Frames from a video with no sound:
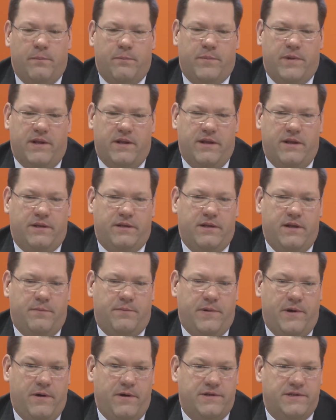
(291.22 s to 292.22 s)
But
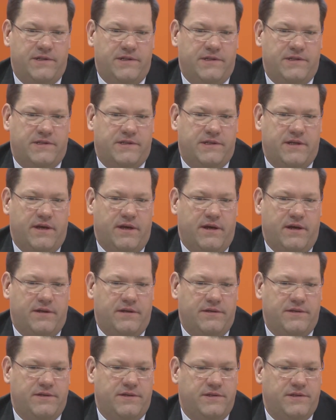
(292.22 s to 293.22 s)
it poses
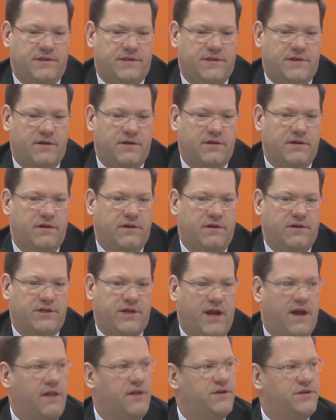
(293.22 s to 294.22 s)
certain
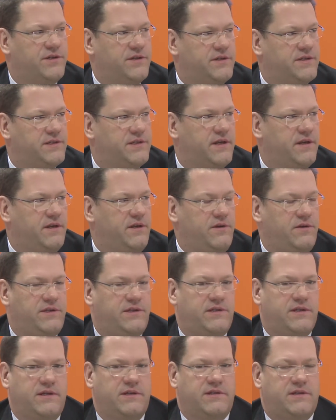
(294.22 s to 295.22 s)
challenges that you
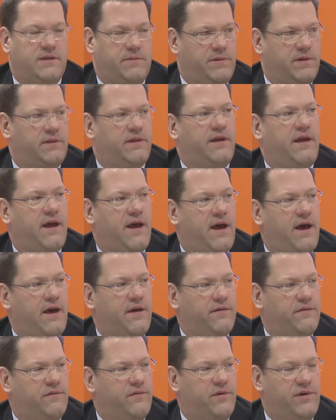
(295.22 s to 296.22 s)
didn't typically
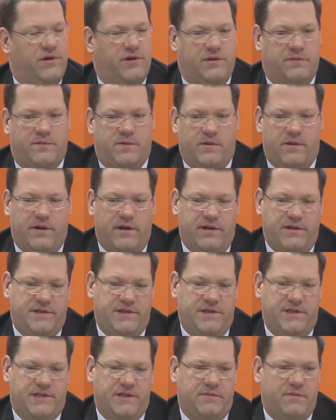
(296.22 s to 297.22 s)
have when you're deploying a
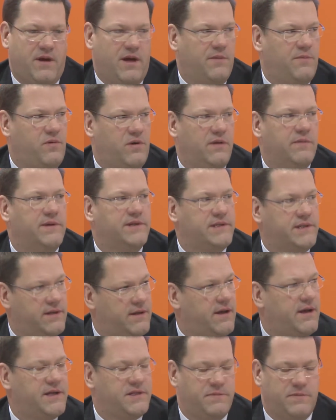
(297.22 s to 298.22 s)
system on-premise at
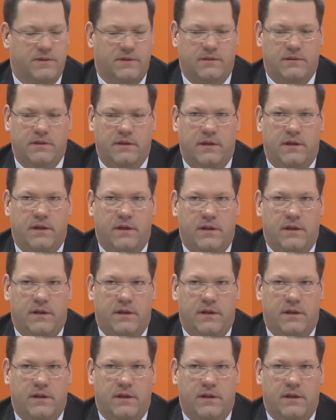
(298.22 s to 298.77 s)
a hospital.